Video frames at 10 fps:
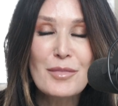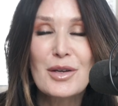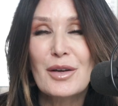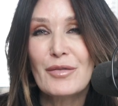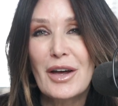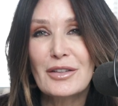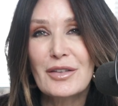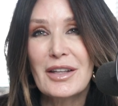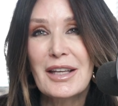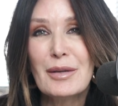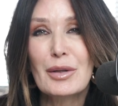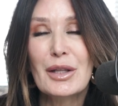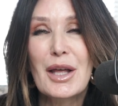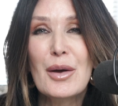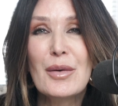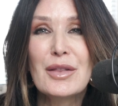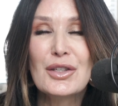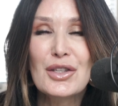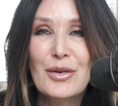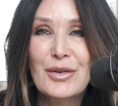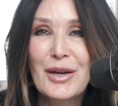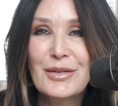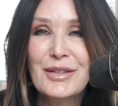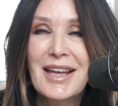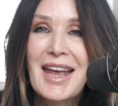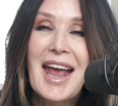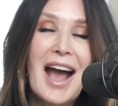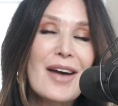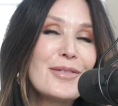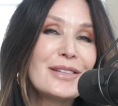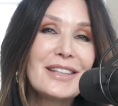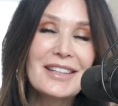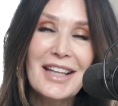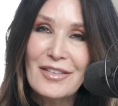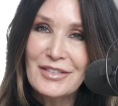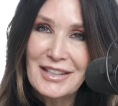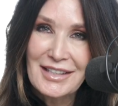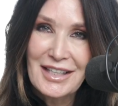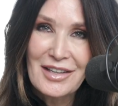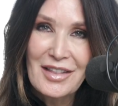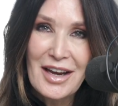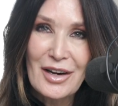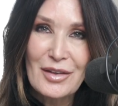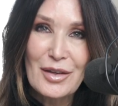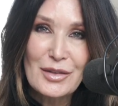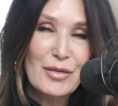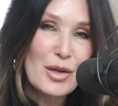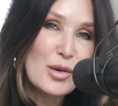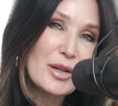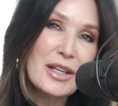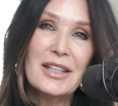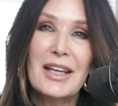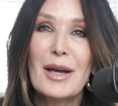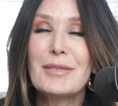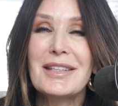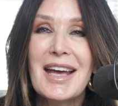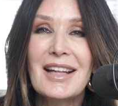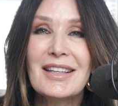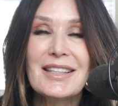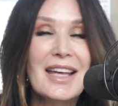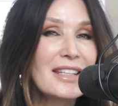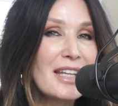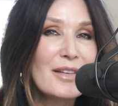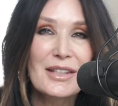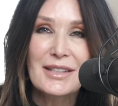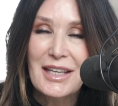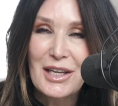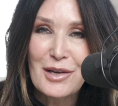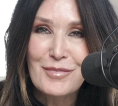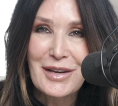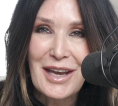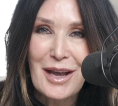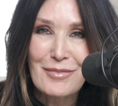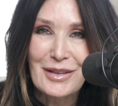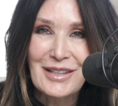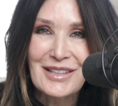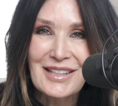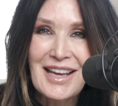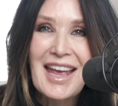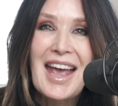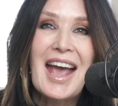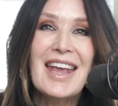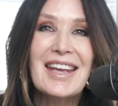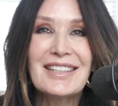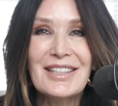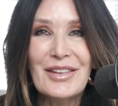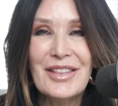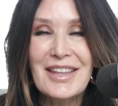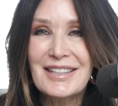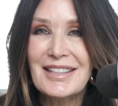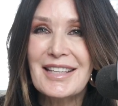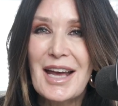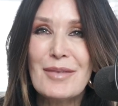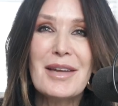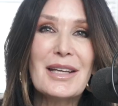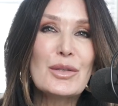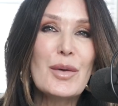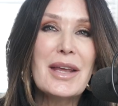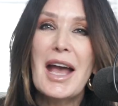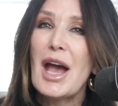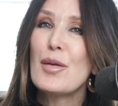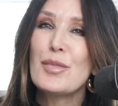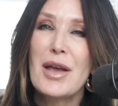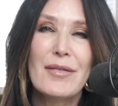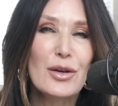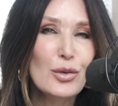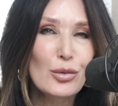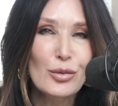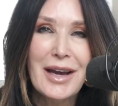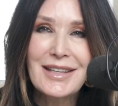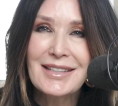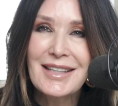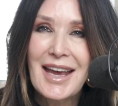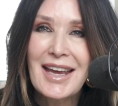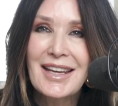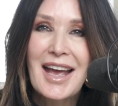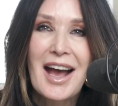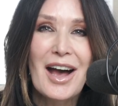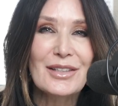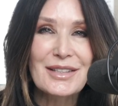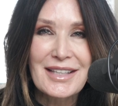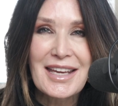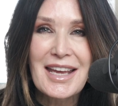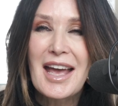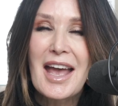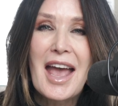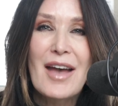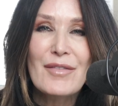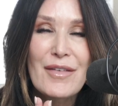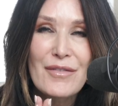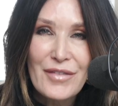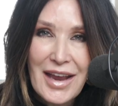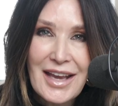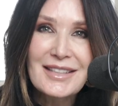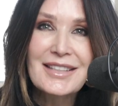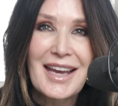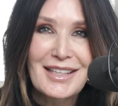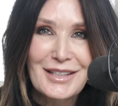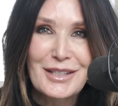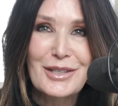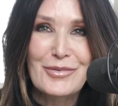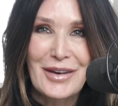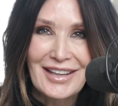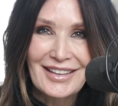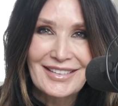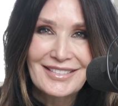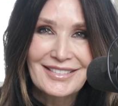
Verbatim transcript: You can follow the link below in the show notes. I would love to see you there. Those of you who couldn't come to Dallas, I'd love to see you in Minneapolis. Hey, until this time next week, I hope you have a great day. I'll see you. Have a fantastic week.